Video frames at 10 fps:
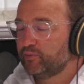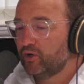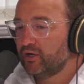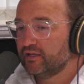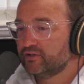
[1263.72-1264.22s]

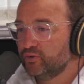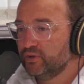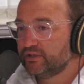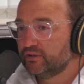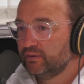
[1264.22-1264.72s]
podcast, Joe,
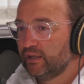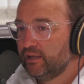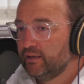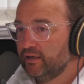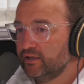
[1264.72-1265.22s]

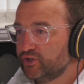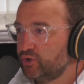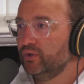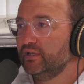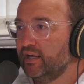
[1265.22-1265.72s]
is
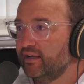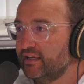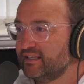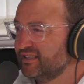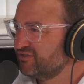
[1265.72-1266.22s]
showing that
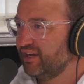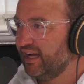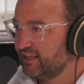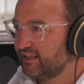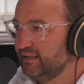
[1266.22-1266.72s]
this is
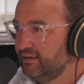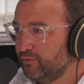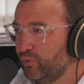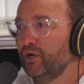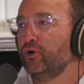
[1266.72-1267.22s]
reality.
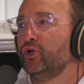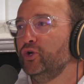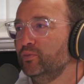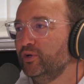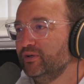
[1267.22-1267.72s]
We are
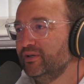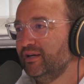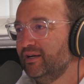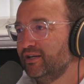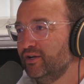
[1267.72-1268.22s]
human,
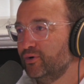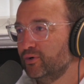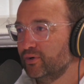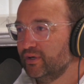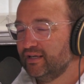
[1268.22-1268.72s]
you
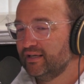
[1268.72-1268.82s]
know.